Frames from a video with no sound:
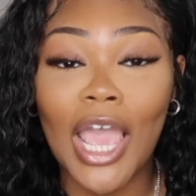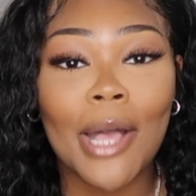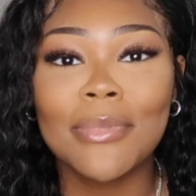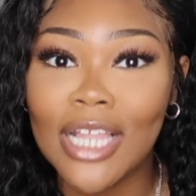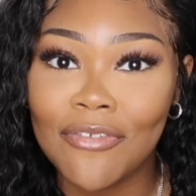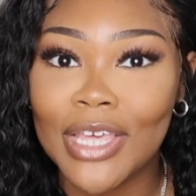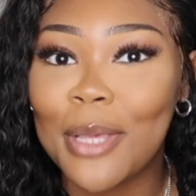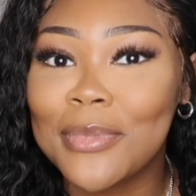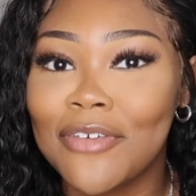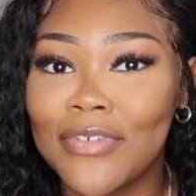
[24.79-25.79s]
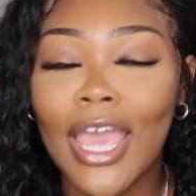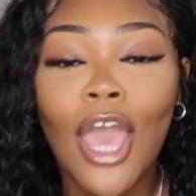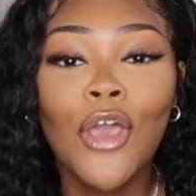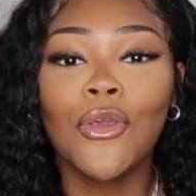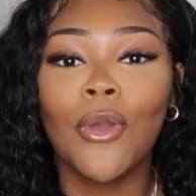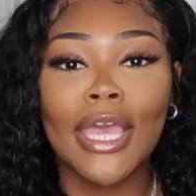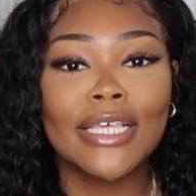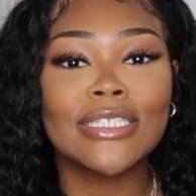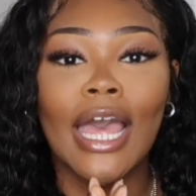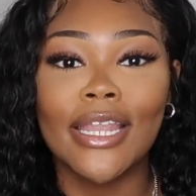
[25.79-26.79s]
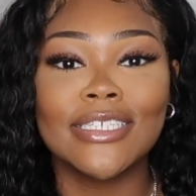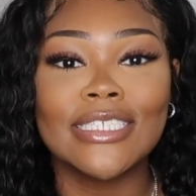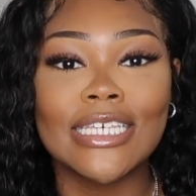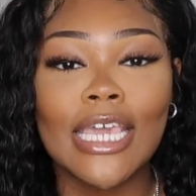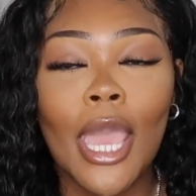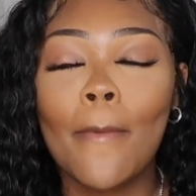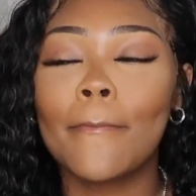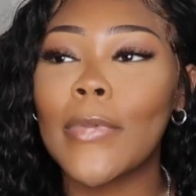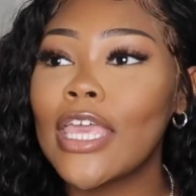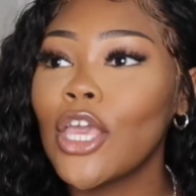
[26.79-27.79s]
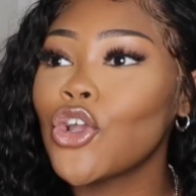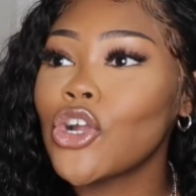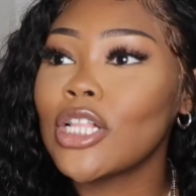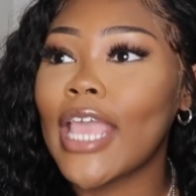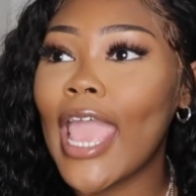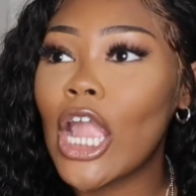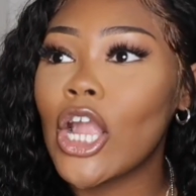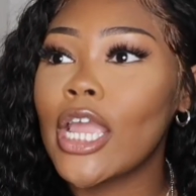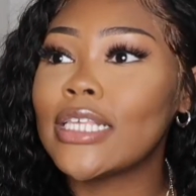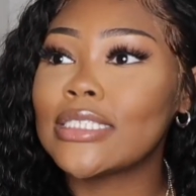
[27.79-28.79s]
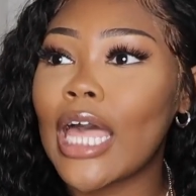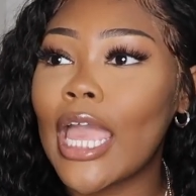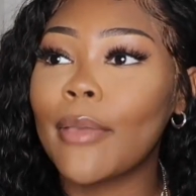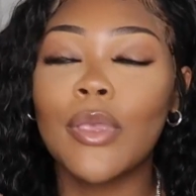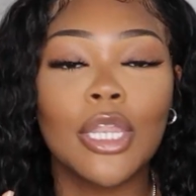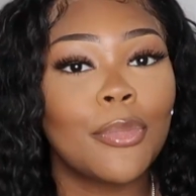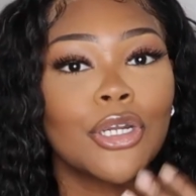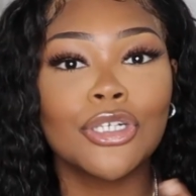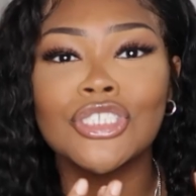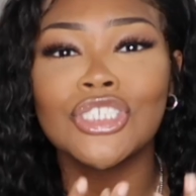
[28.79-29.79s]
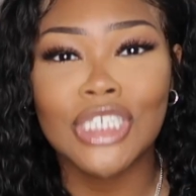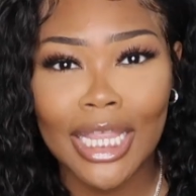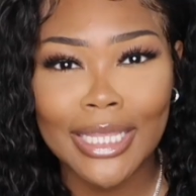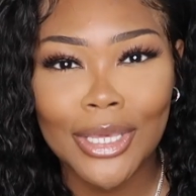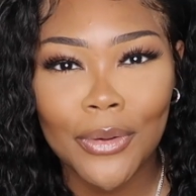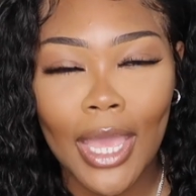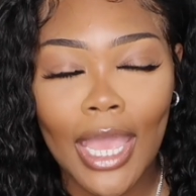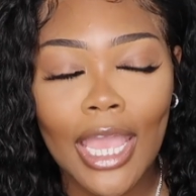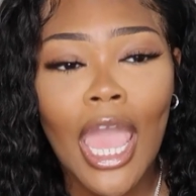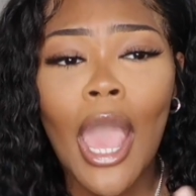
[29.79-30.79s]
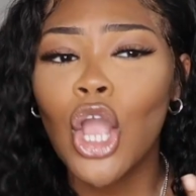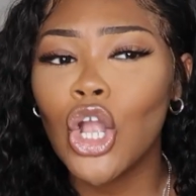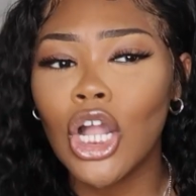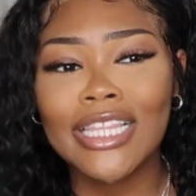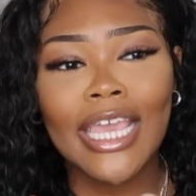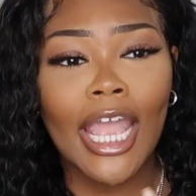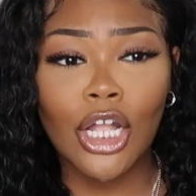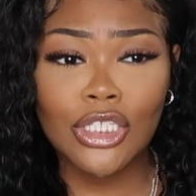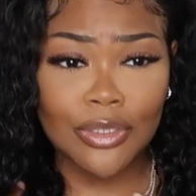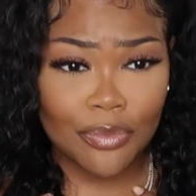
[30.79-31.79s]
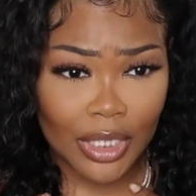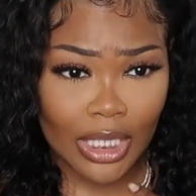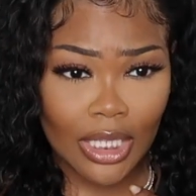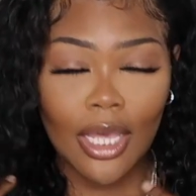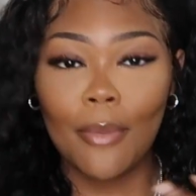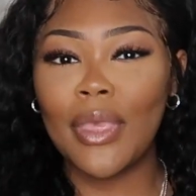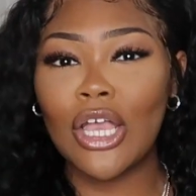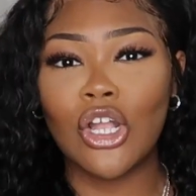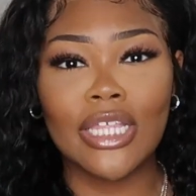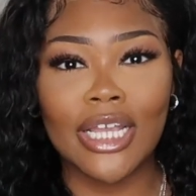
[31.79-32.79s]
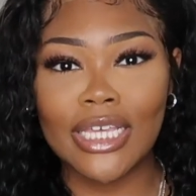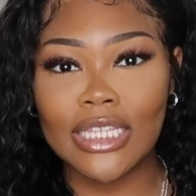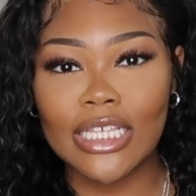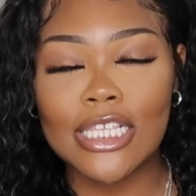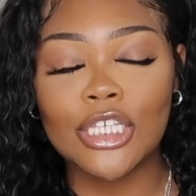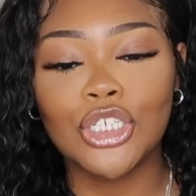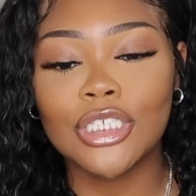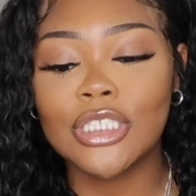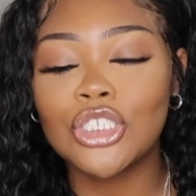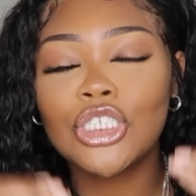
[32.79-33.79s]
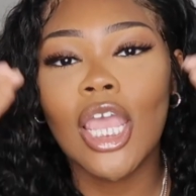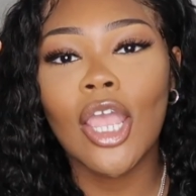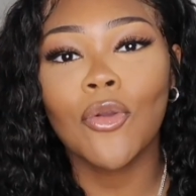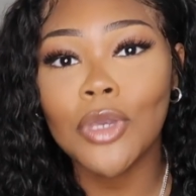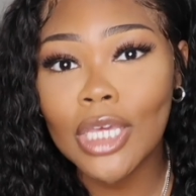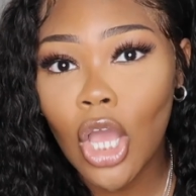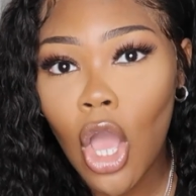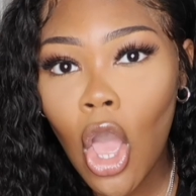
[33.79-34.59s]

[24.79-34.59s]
I'm loving. You guys, honestly, me and curly hair is like peanut butter and jelly, okay? Curly hair to me, big curly hair like this is just the cherry